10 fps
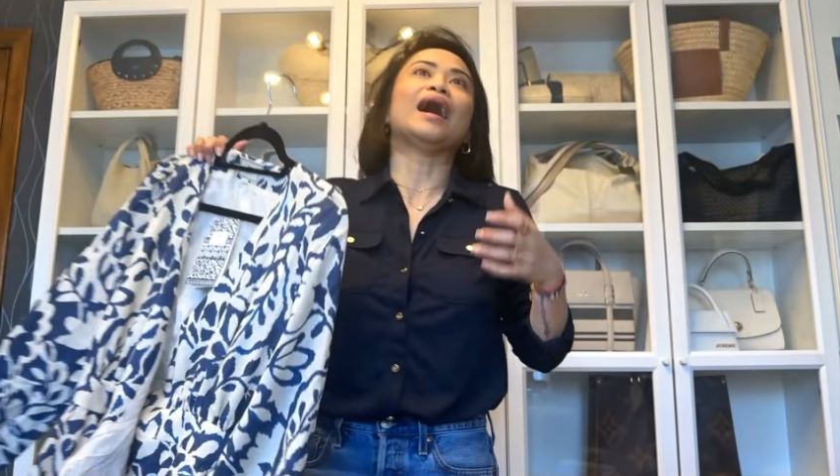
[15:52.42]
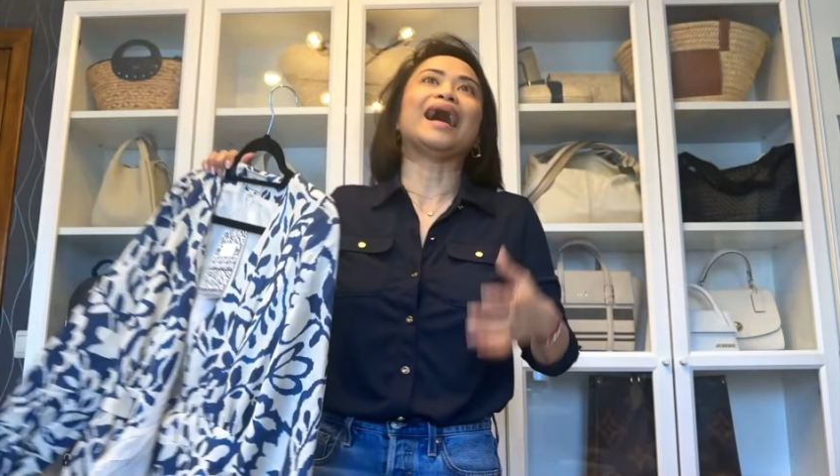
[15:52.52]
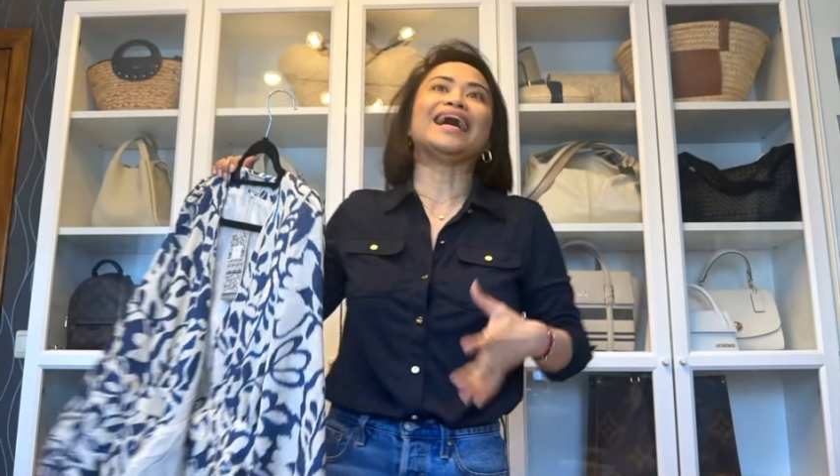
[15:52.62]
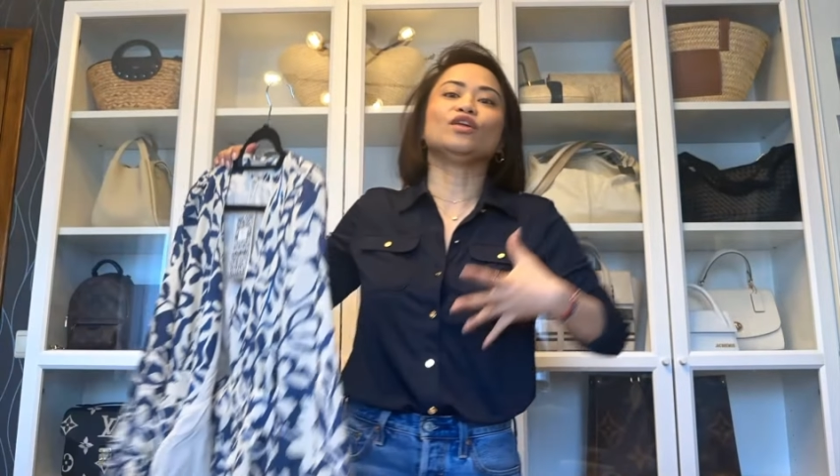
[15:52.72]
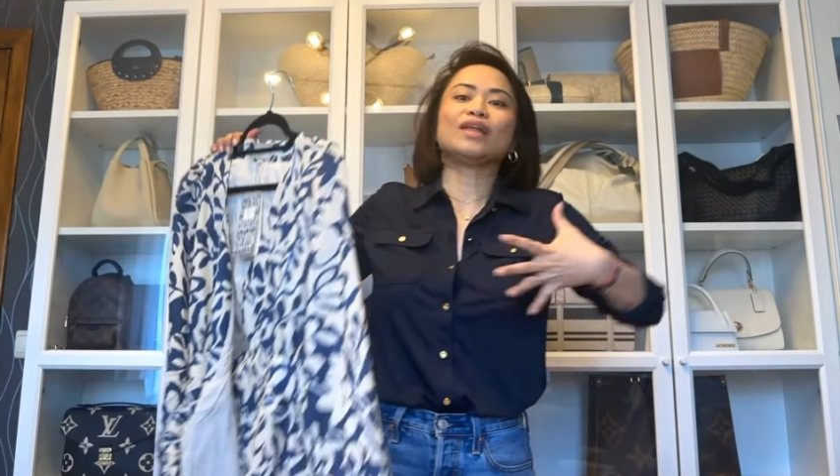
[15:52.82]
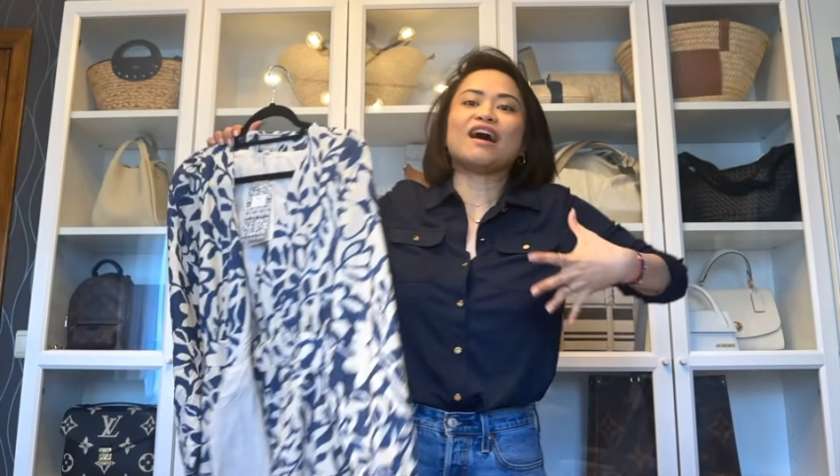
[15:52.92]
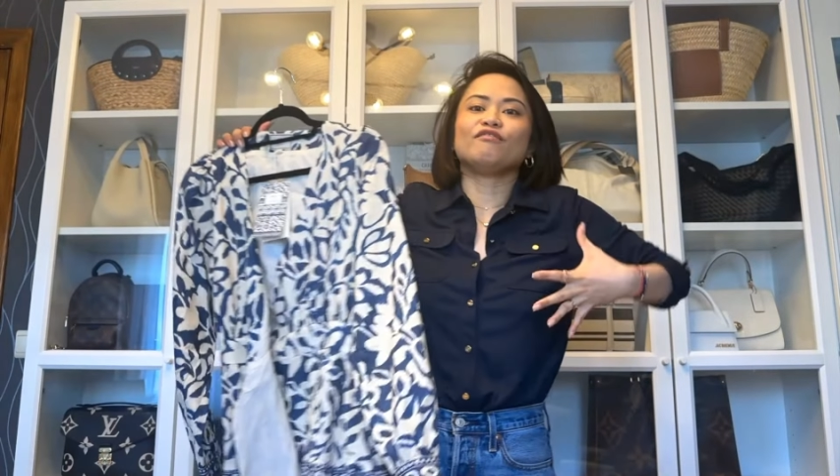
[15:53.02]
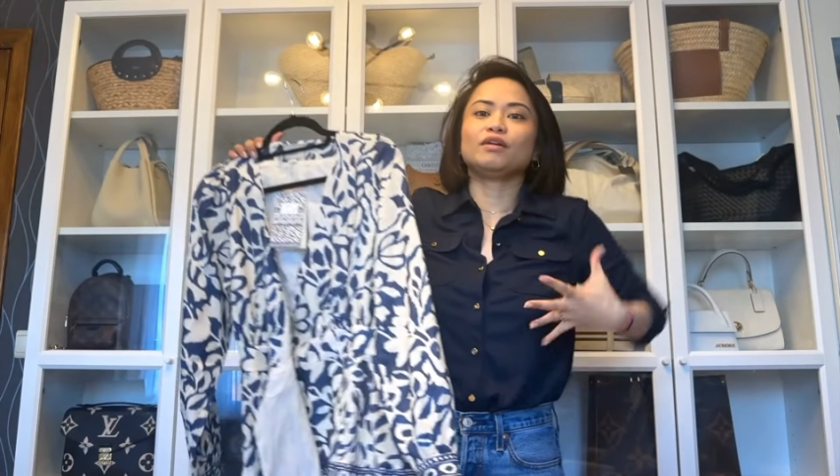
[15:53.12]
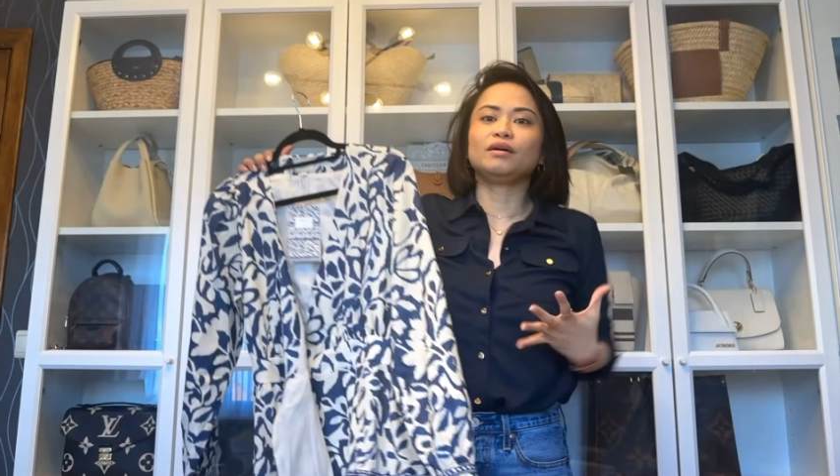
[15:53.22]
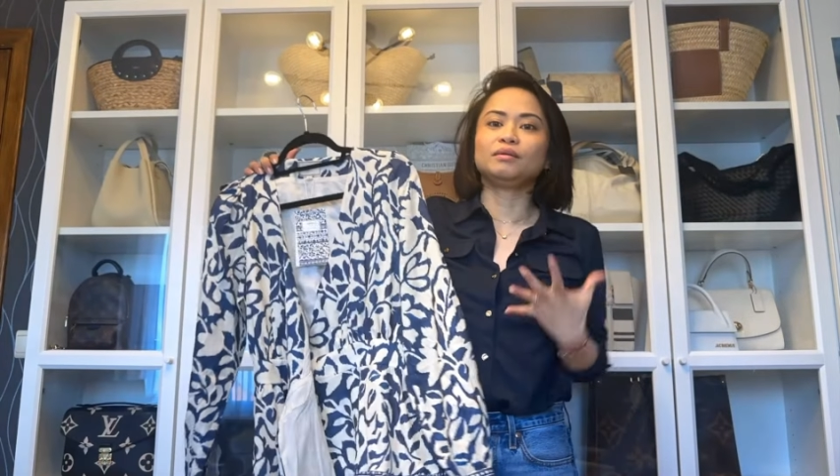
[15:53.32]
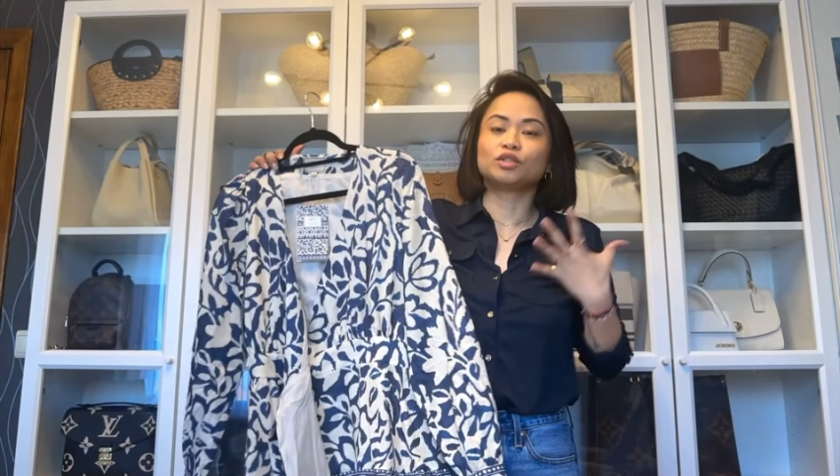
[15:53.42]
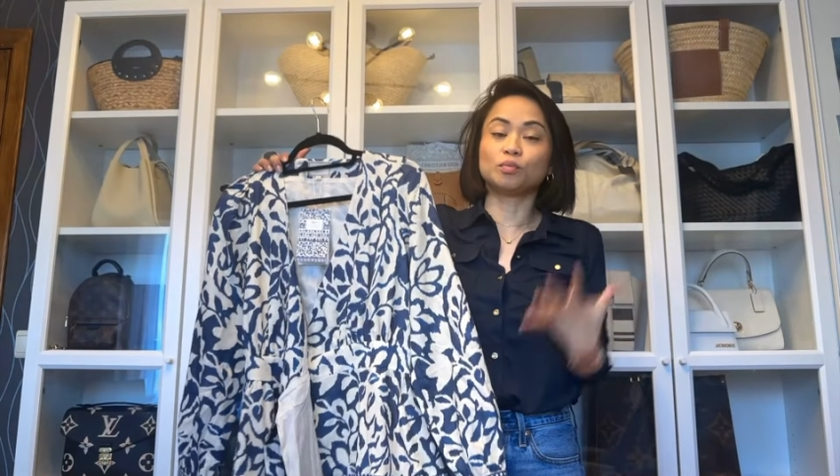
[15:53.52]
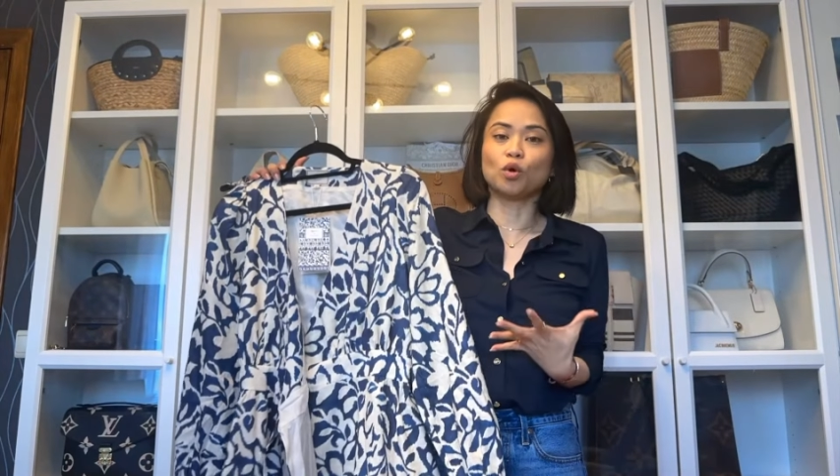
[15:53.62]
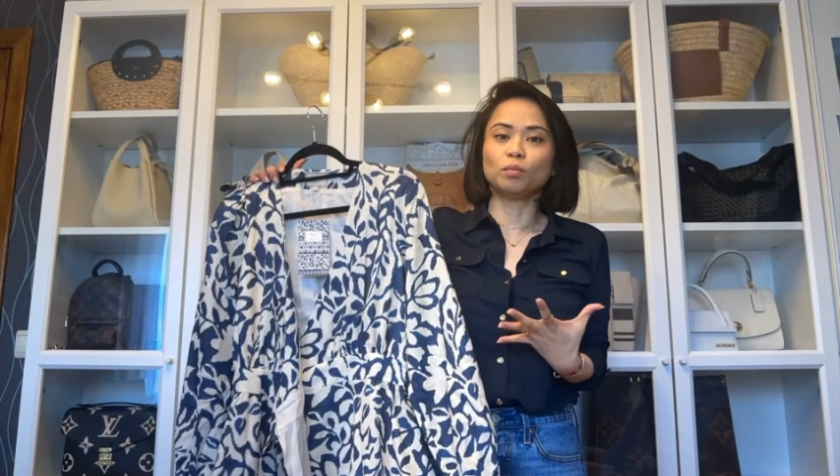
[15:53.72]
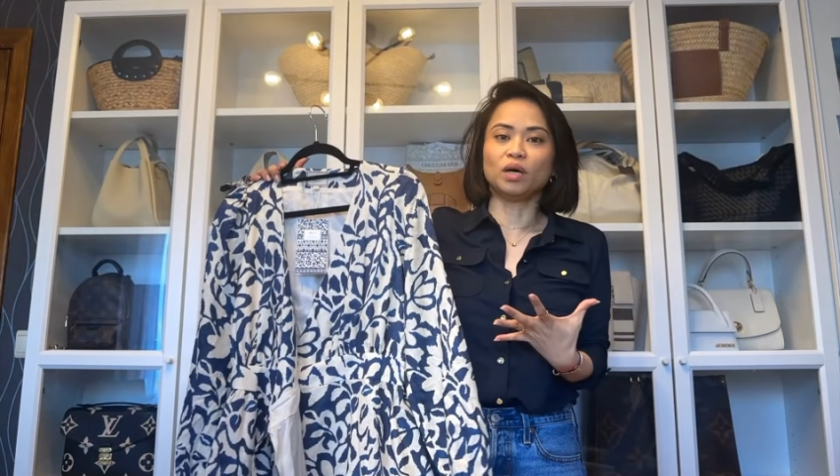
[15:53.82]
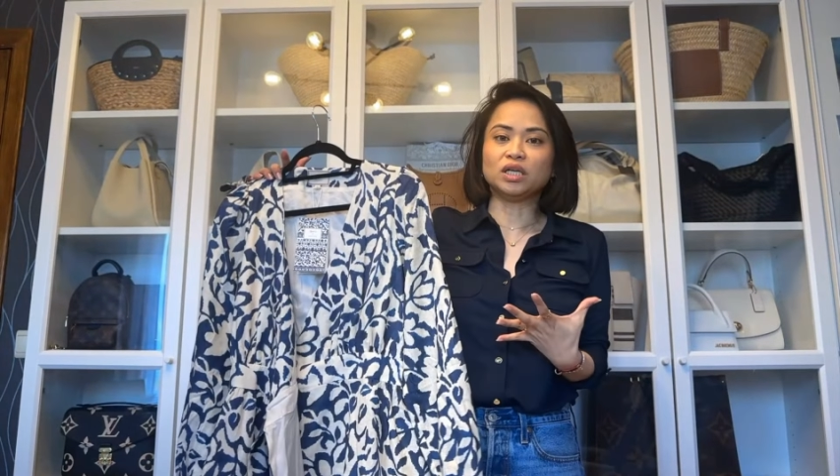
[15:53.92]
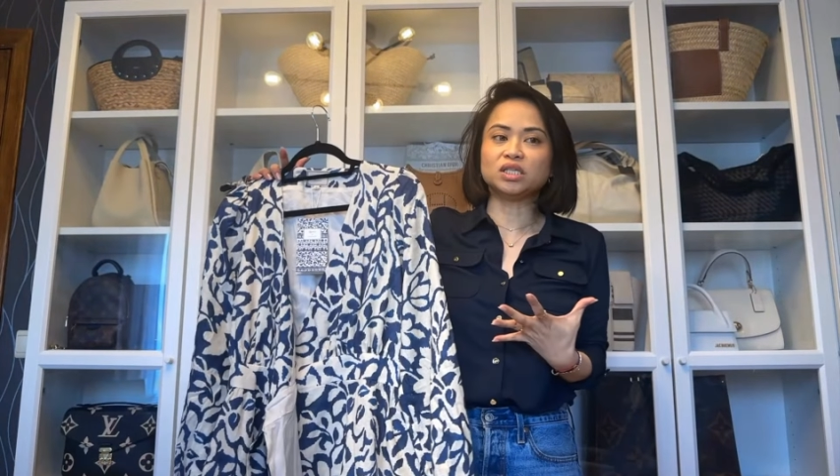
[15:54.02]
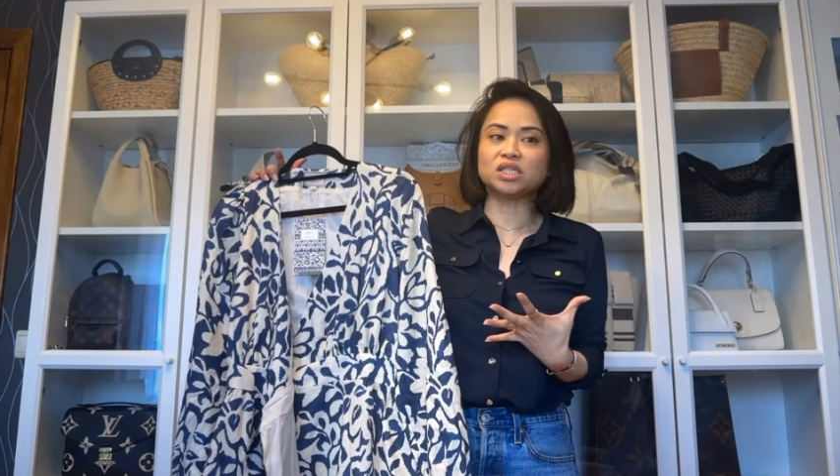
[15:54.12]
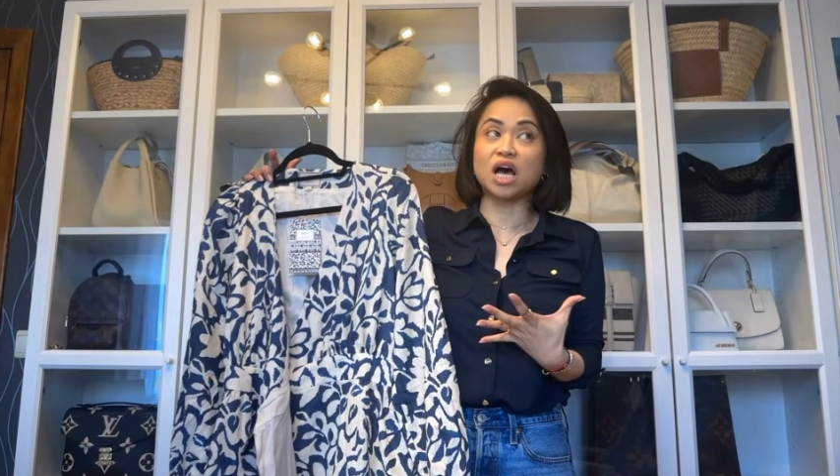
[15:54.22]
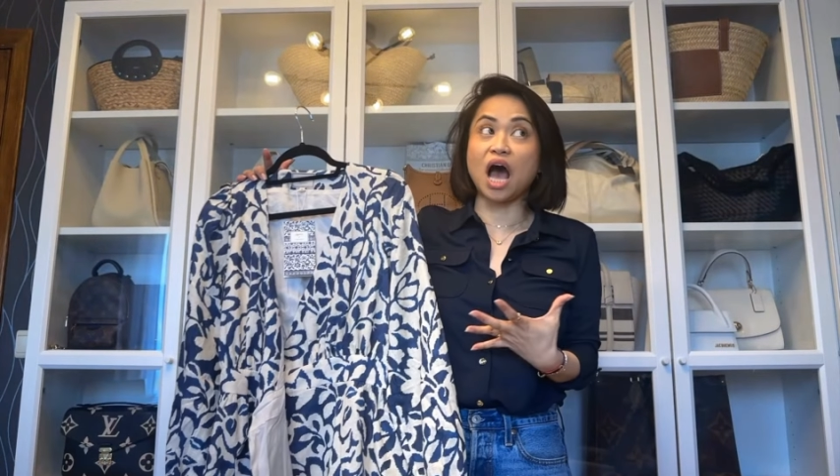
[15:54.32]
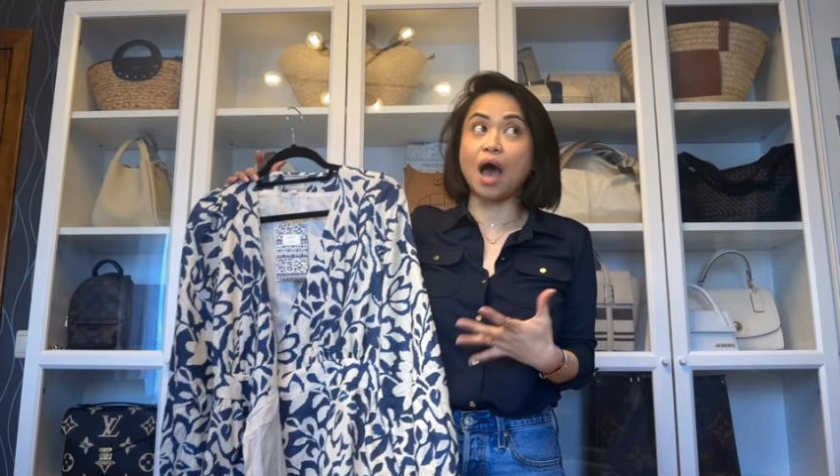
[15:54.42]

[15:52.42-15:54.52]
I don't have a small bust,